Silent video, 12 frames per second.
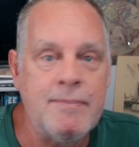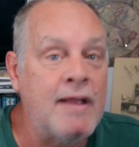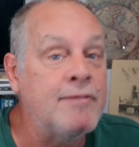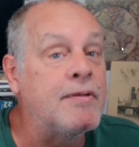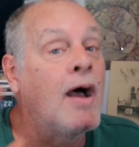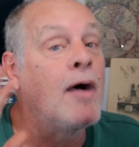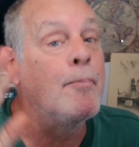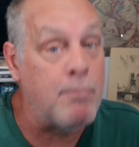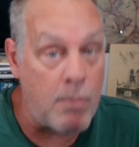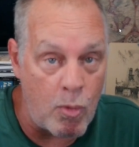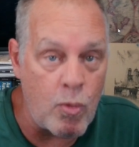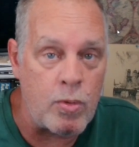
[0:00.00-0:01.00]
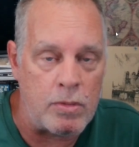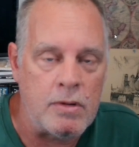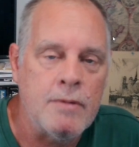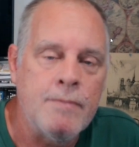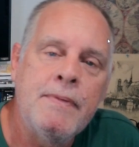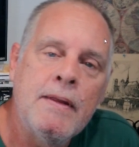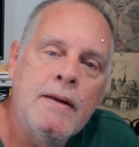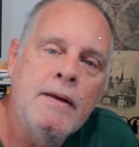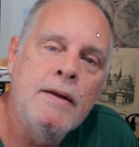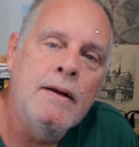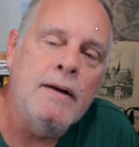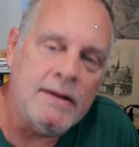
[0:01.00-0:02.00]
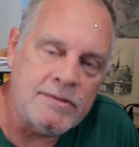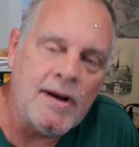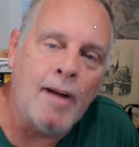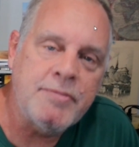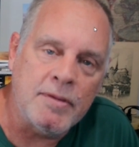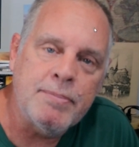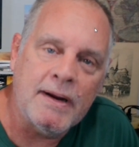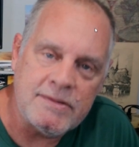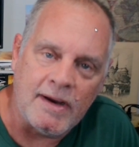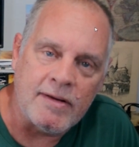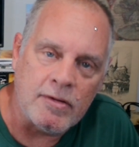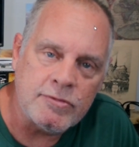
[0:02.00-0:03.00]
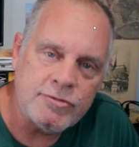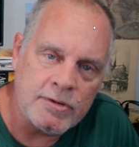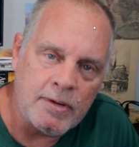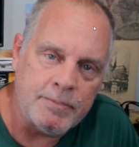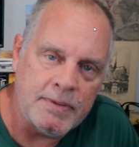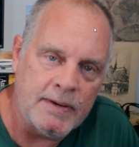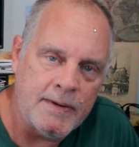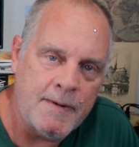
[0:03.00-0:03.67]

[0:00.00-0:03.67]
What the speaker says: if not more, adopted by Donald Trump.